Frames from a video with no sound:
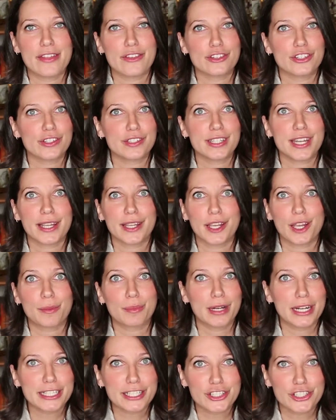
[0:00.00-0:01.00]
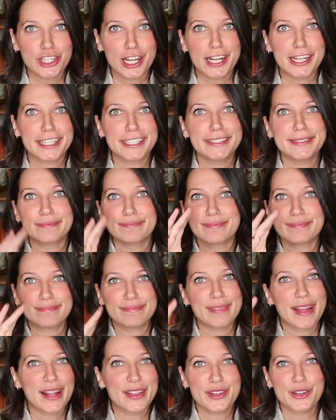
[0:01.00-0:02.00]
they're just taking a product shot
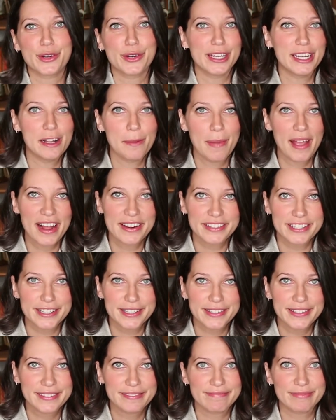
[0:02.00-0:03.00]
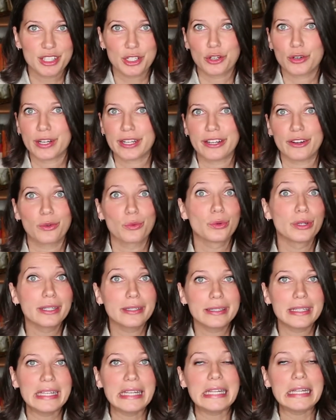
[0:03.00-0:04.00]
and they're creating a pattern. They're creating a
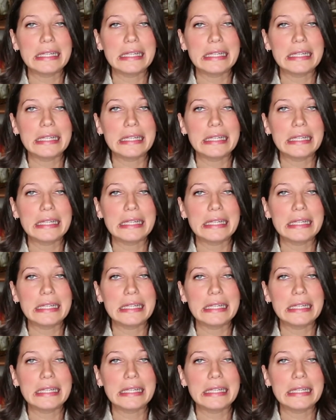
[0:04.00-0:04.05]
really